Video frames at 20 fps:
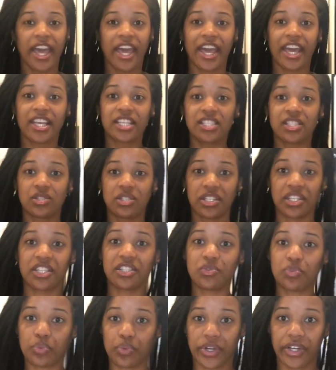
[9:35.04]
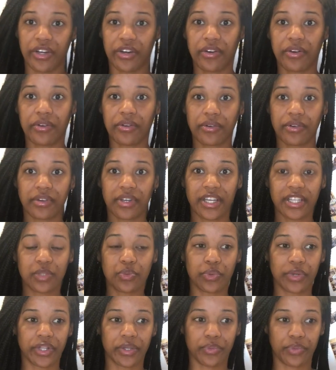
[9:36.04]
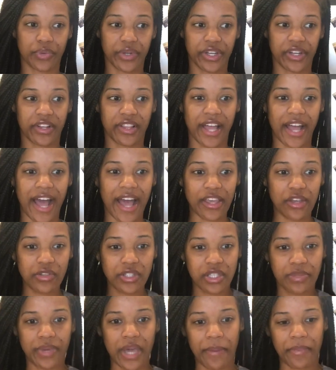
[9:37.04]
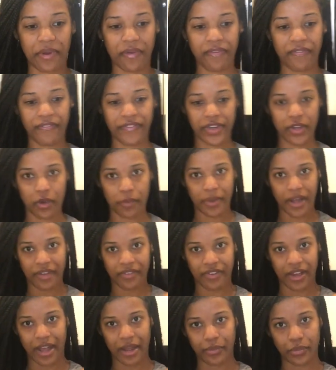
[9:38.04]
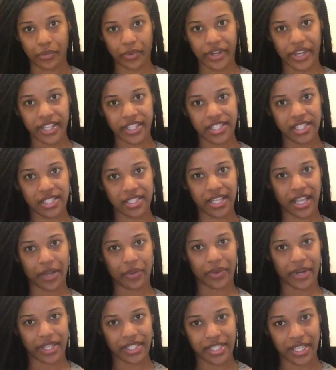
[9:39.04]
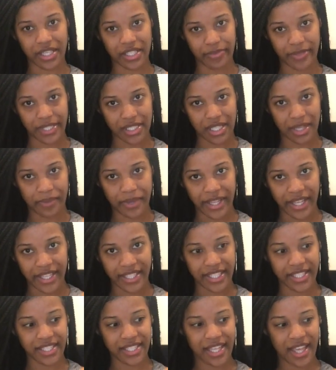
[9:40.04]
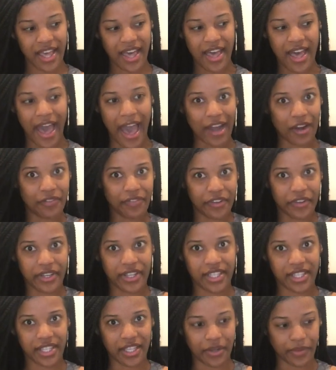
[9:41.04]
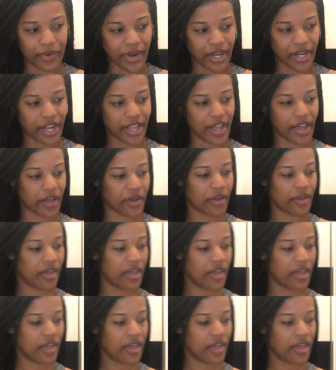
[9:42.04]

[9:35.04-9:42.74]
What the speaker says: It's real. It's really real. Like I used to be able to feel my fibroids. Like when I touch my stomach like this, I don't feel anything right now.